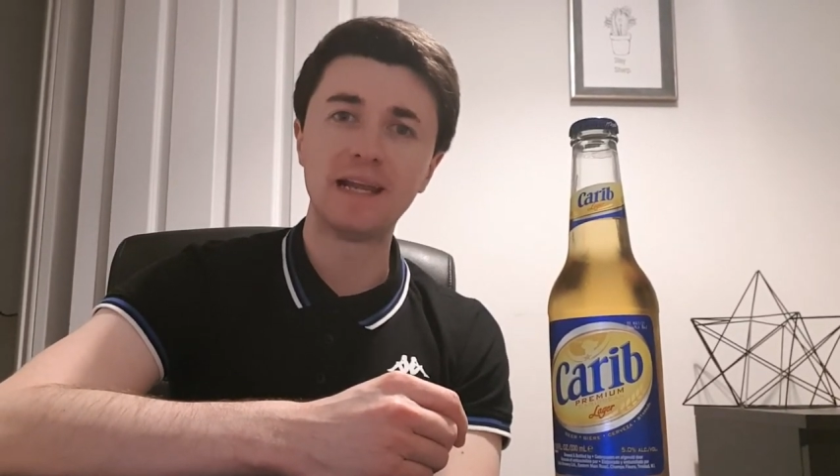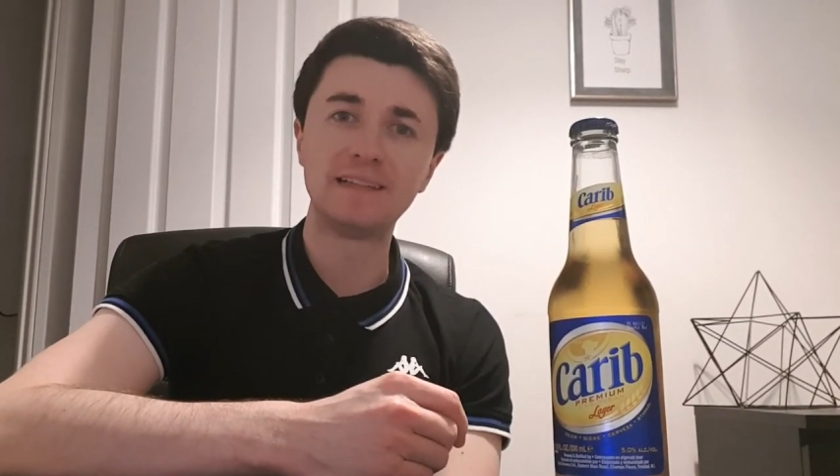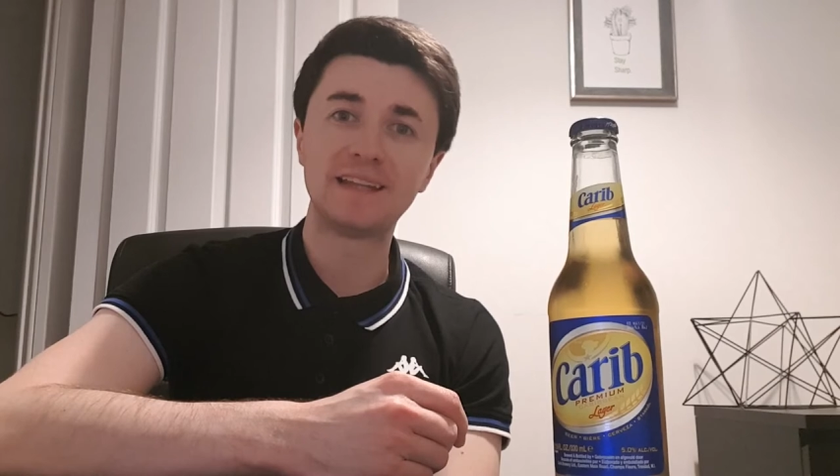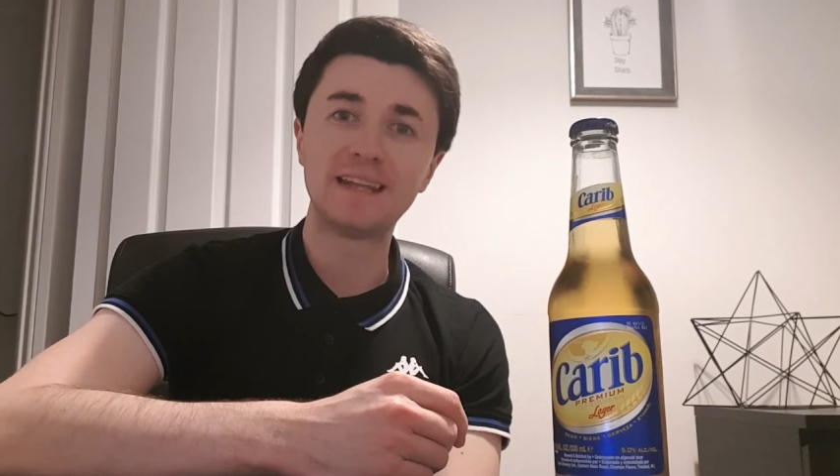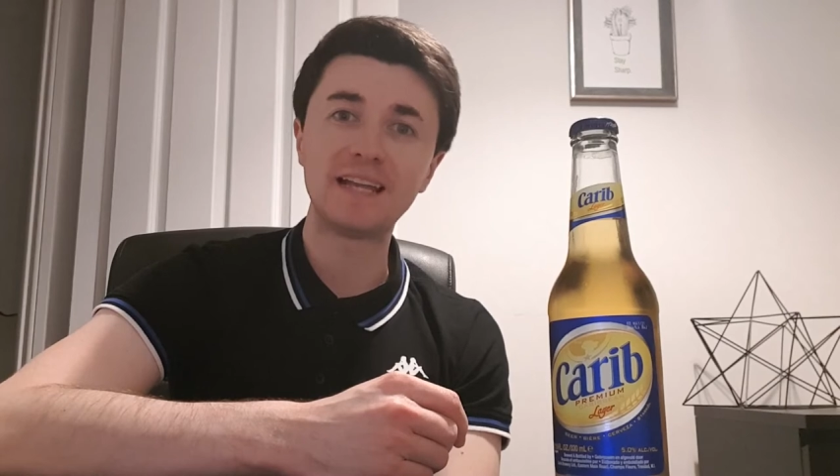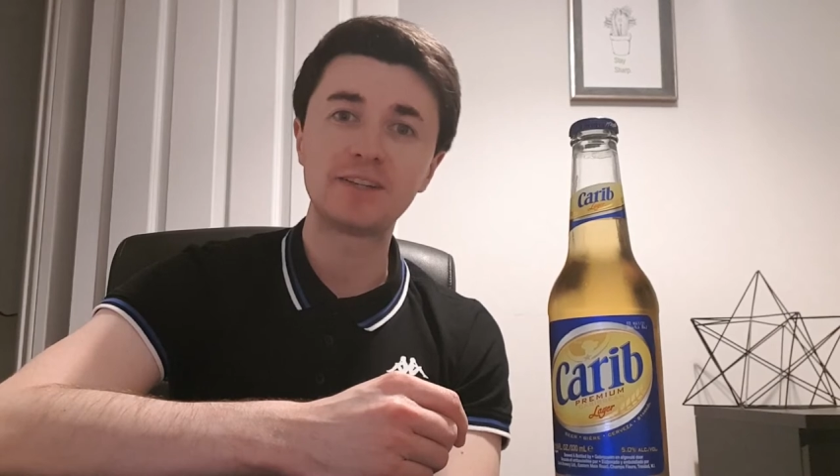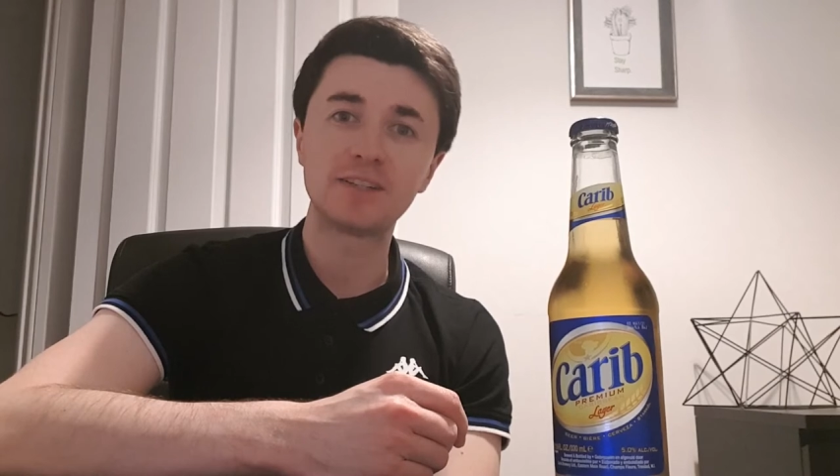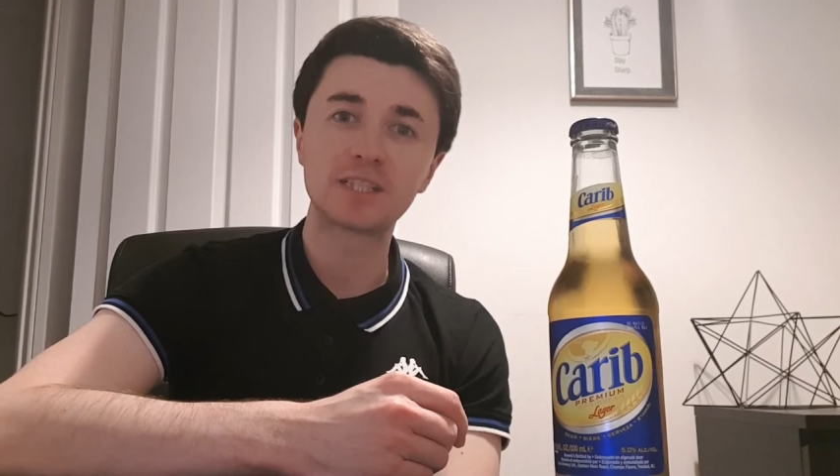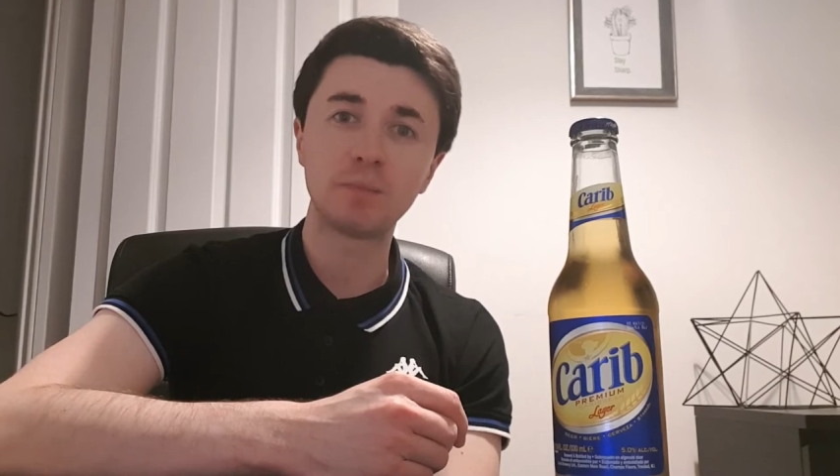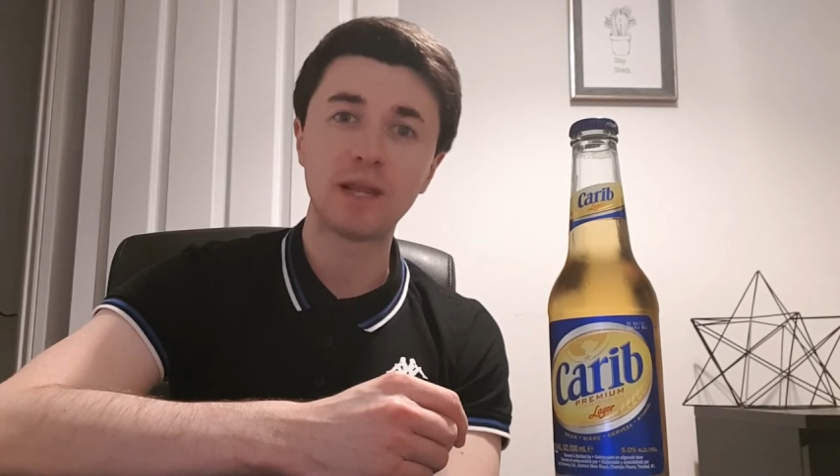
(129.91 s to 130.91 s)
is a nation
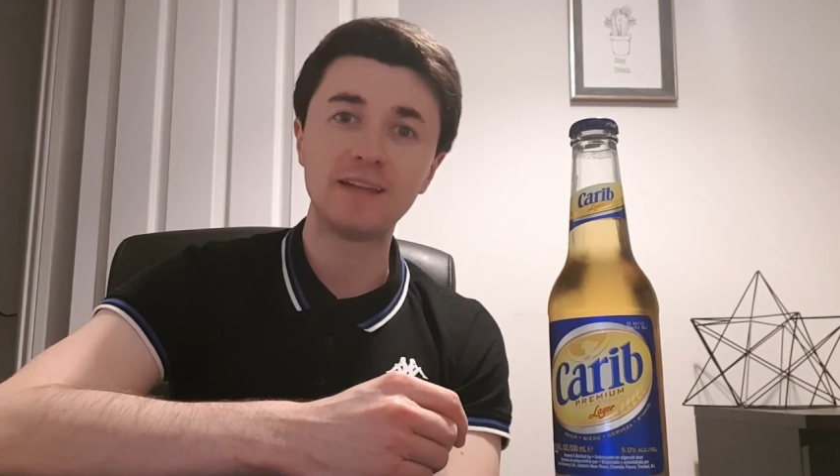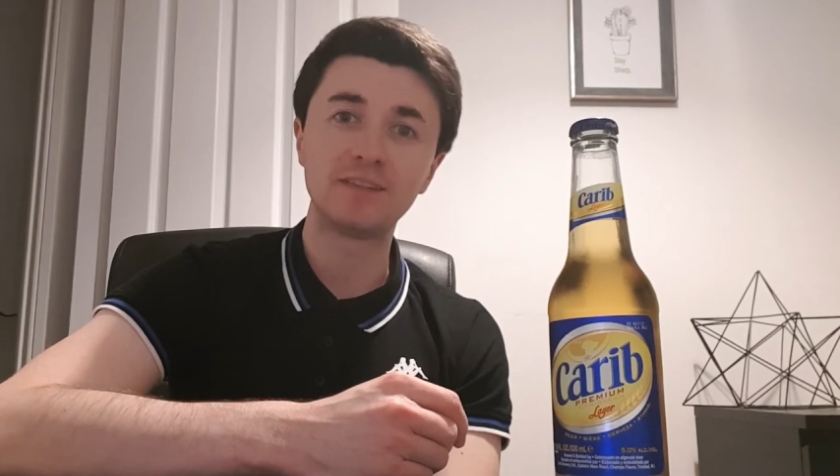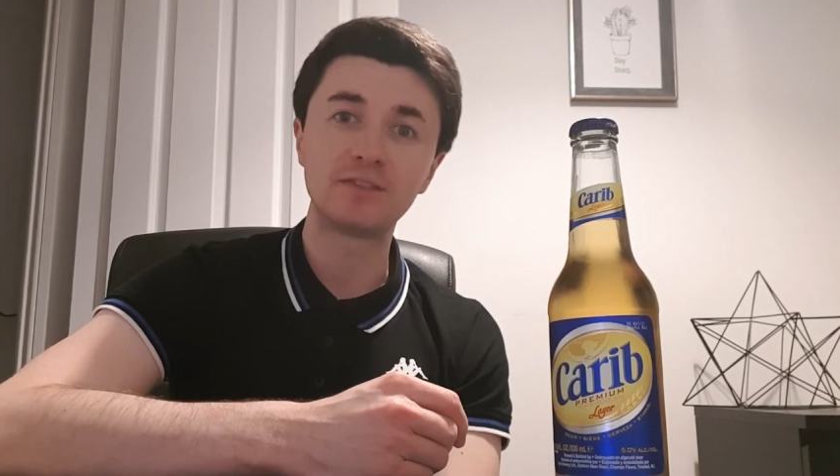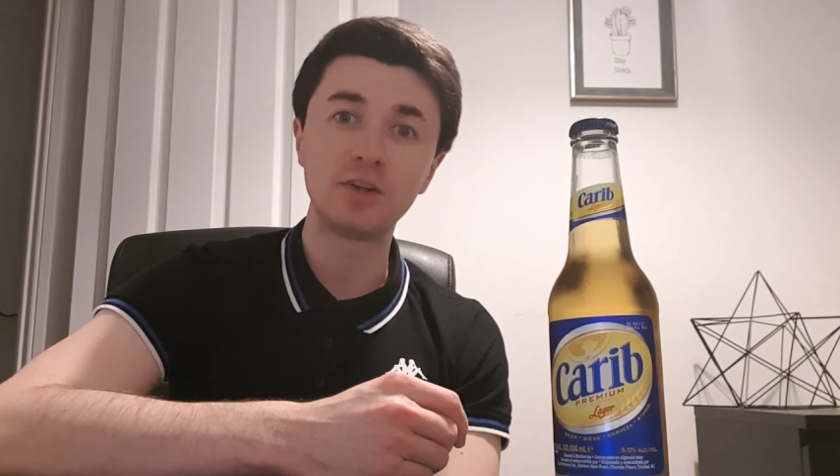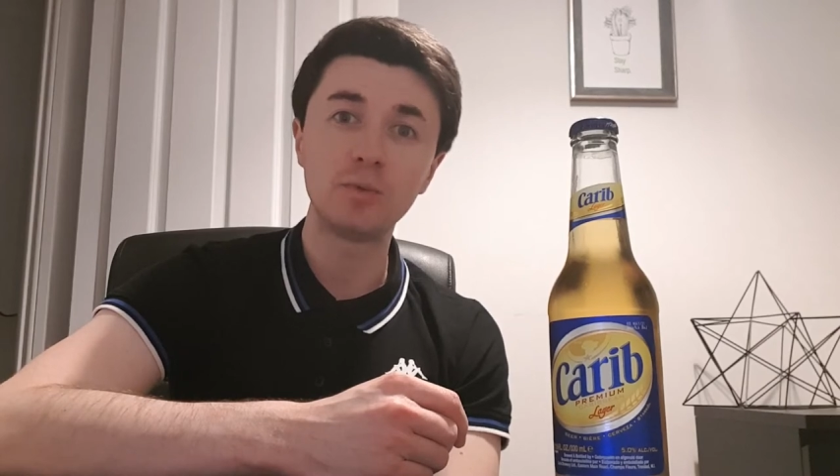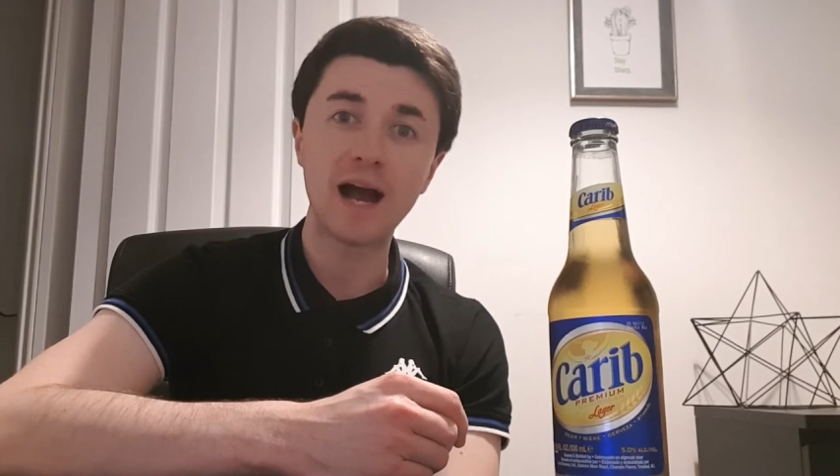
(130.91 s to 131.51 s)
split into two